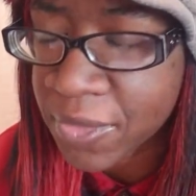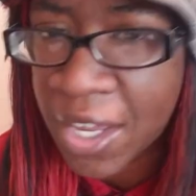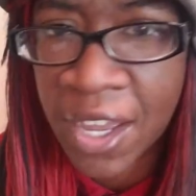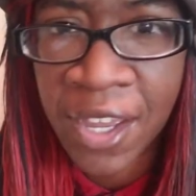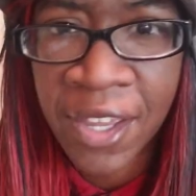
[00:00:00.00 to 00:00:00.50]

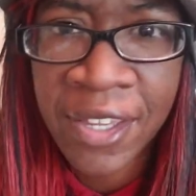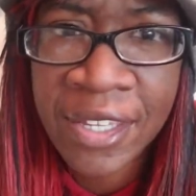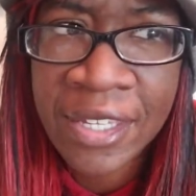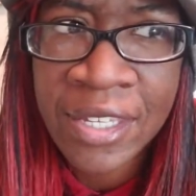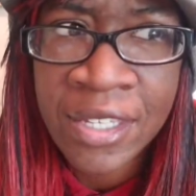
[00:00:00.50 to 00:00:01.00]

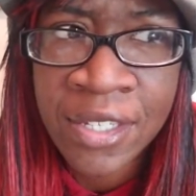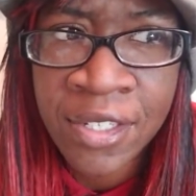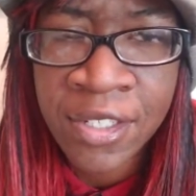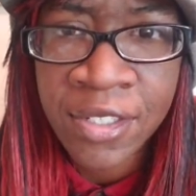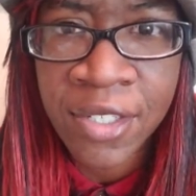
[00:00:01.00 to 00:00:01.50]
I
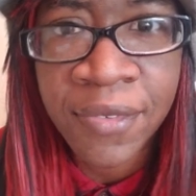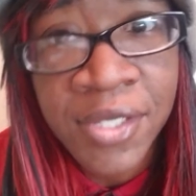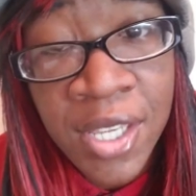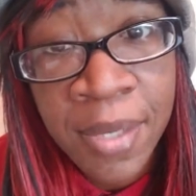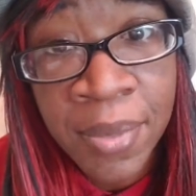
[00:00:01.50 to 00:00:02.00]
live in
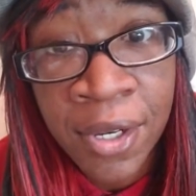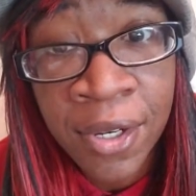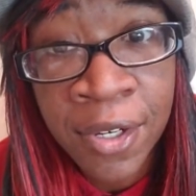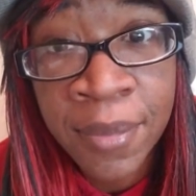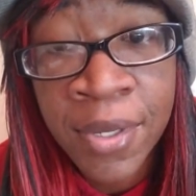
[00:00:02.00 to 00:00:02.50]
St.
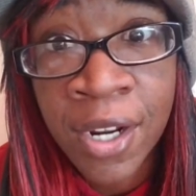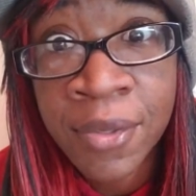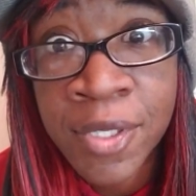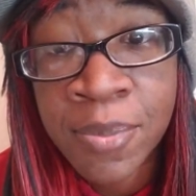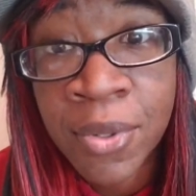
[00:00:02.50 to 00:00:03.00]
Paul, but I
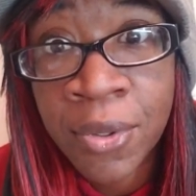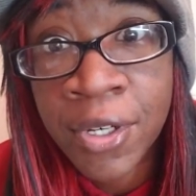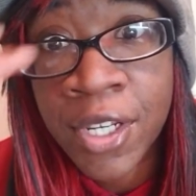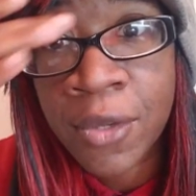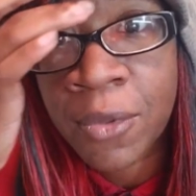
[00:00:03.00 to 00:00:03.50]
was born
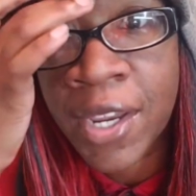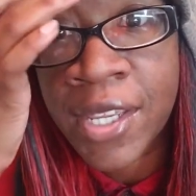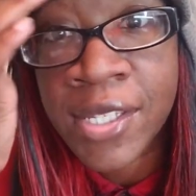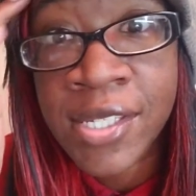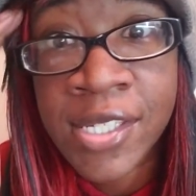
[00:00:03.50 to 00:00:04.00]
and
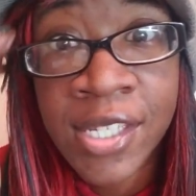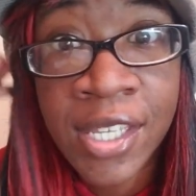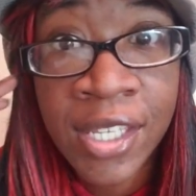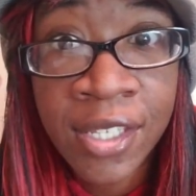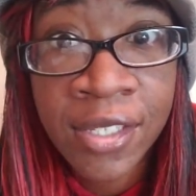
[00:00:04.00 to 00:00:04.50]
raised
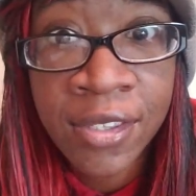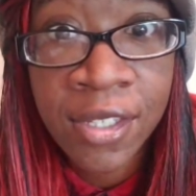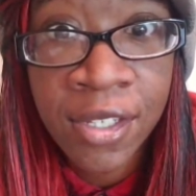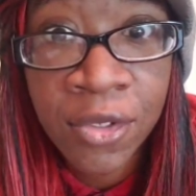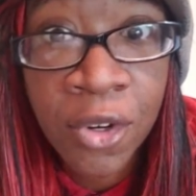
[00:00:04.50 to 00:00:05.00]
in
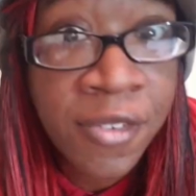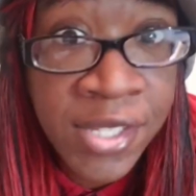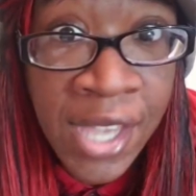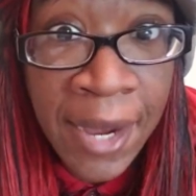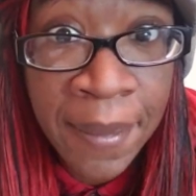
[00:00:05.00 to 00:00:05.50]
the north
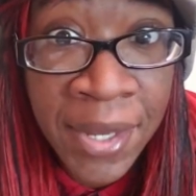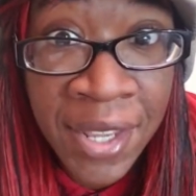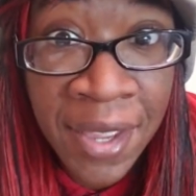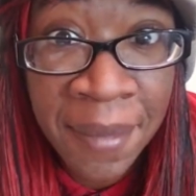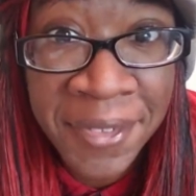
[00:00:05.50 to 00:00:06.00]
side of
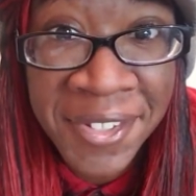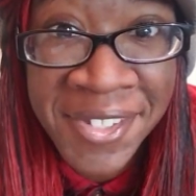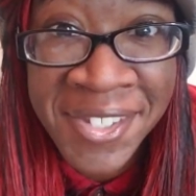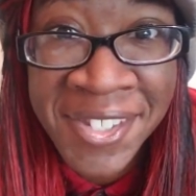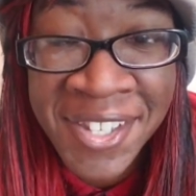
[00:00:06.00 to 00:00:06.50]

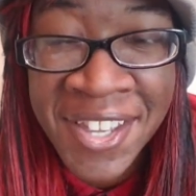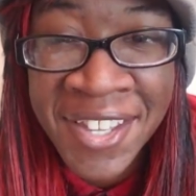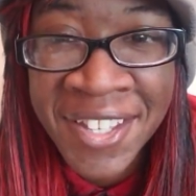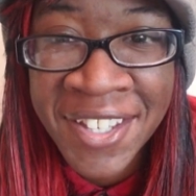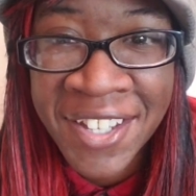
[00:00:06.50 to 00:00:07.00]
Minneapolis,
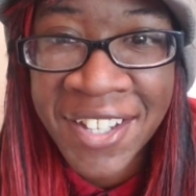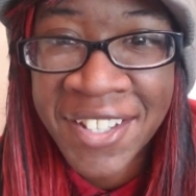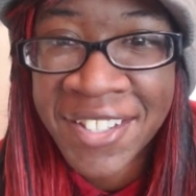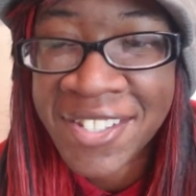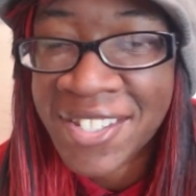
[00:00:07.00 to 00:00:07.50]

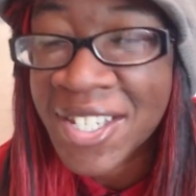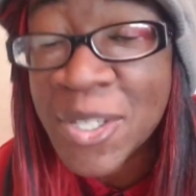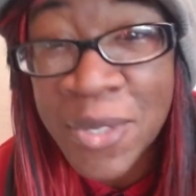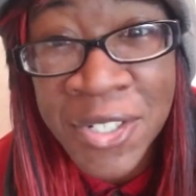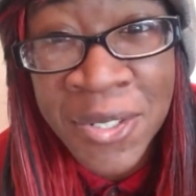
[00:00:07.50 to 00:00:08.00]
the
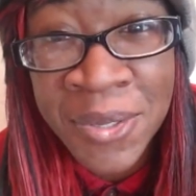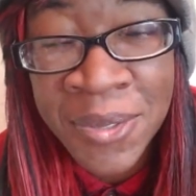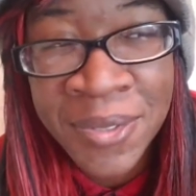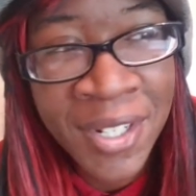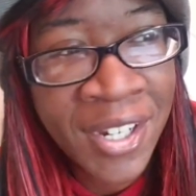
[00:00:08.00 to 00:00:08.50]

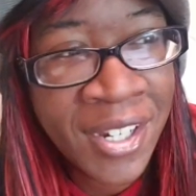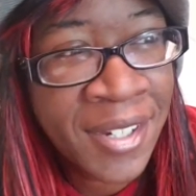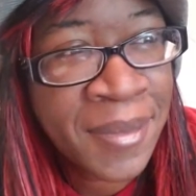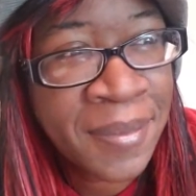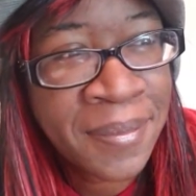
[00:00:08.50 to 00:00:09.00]

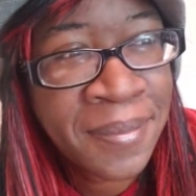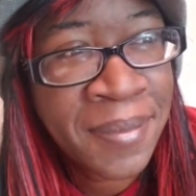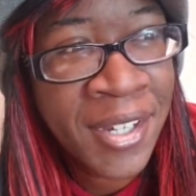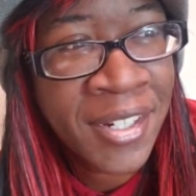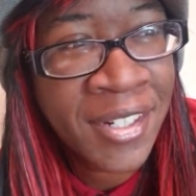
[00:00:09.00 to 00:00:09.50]
612,
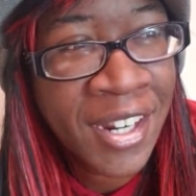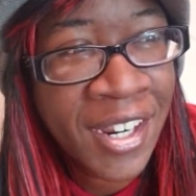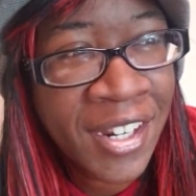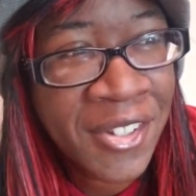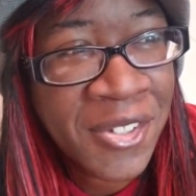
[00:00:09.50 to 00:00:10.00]
but
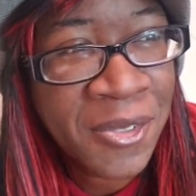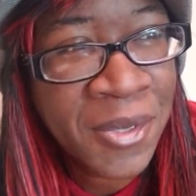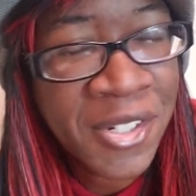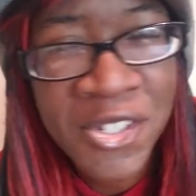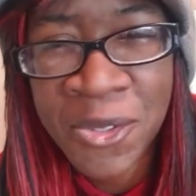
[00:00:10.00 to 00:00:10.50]
I also
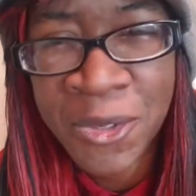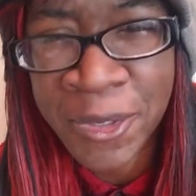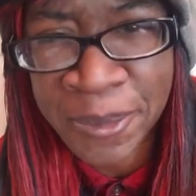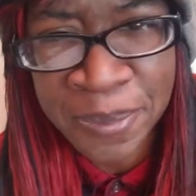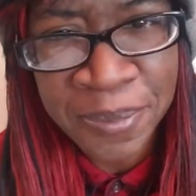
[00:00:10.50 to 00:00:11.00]
went to
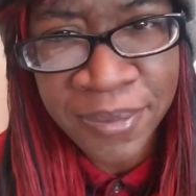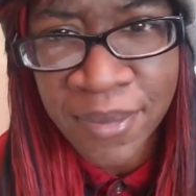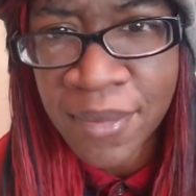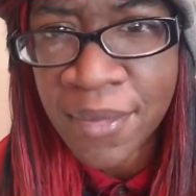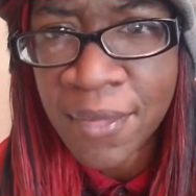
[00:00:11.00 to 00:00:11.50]
school
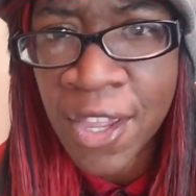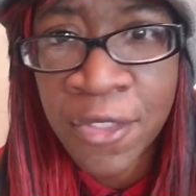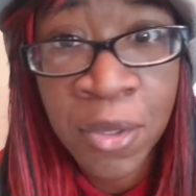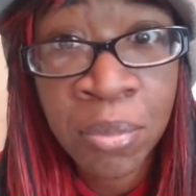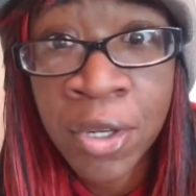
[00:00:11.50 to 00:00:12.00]

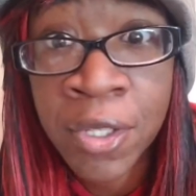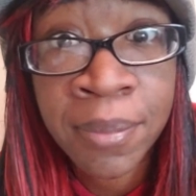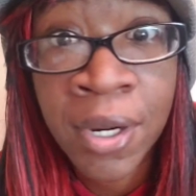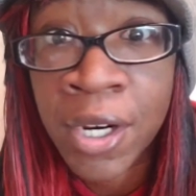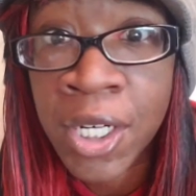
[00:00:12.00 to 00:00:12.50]
in the Brooklyn
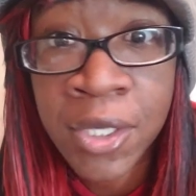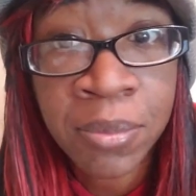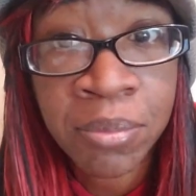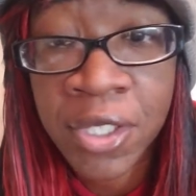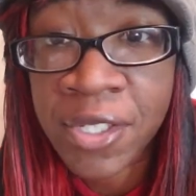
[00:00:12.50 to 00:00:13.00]
Park,
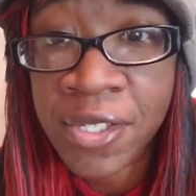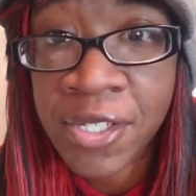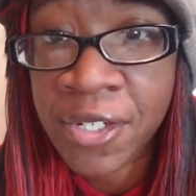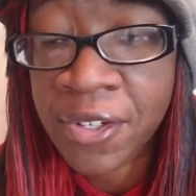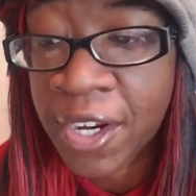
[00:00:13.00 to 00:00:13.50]
Brooklyn
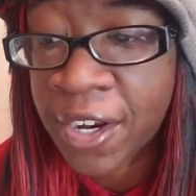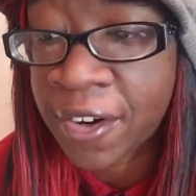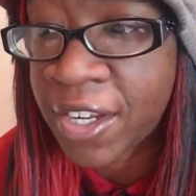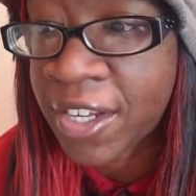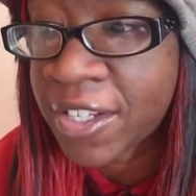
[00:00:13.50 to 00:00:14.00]
Center
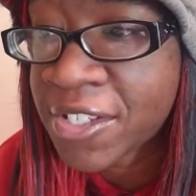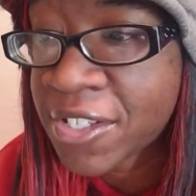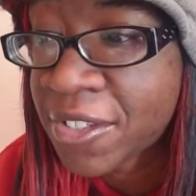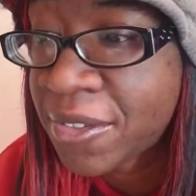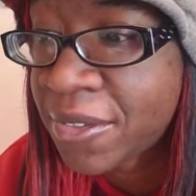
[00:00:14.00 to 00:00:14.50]
area,
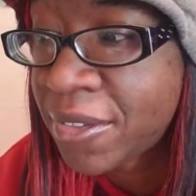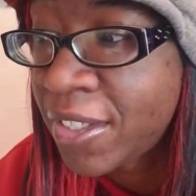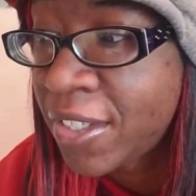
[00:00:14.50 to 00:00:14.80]
so